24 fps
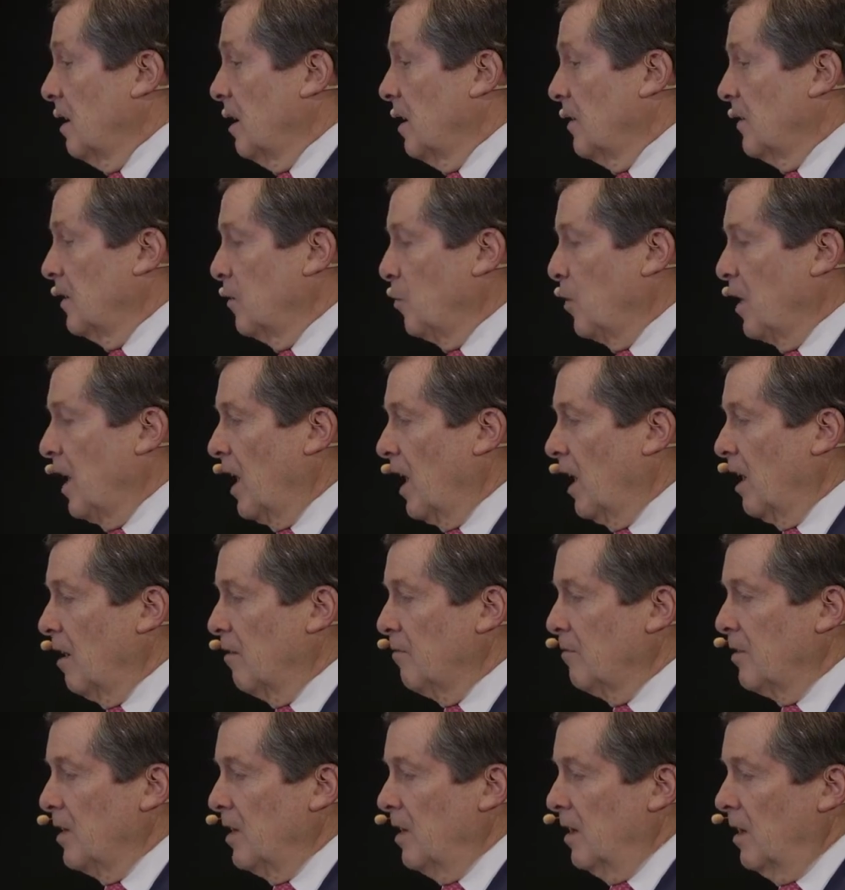that we
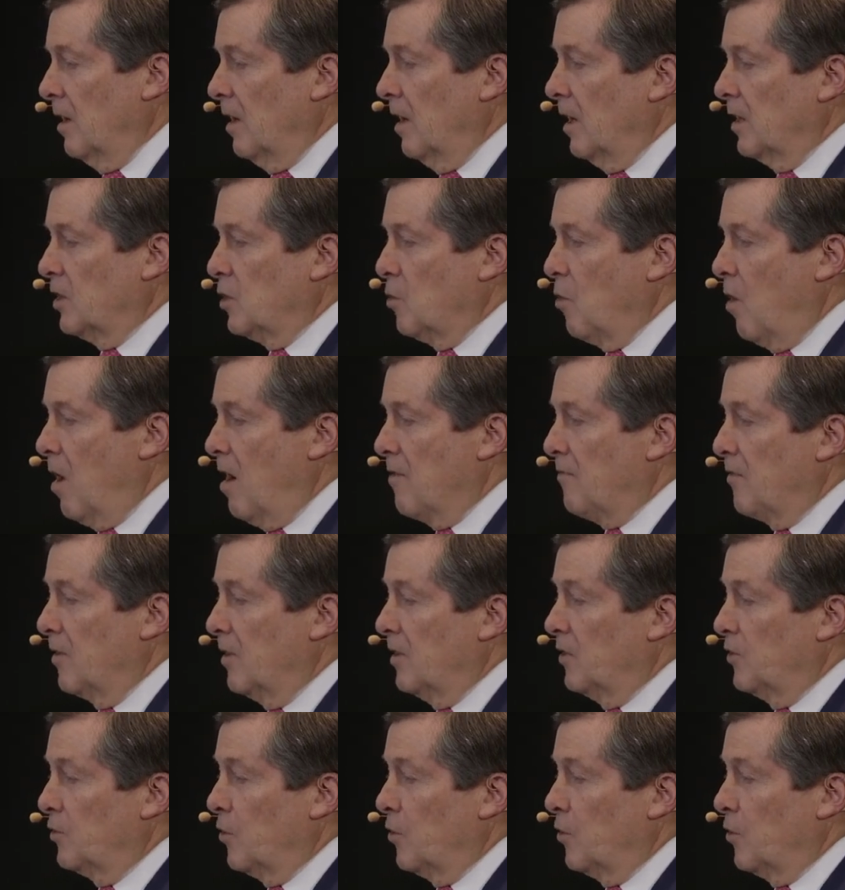have to offer.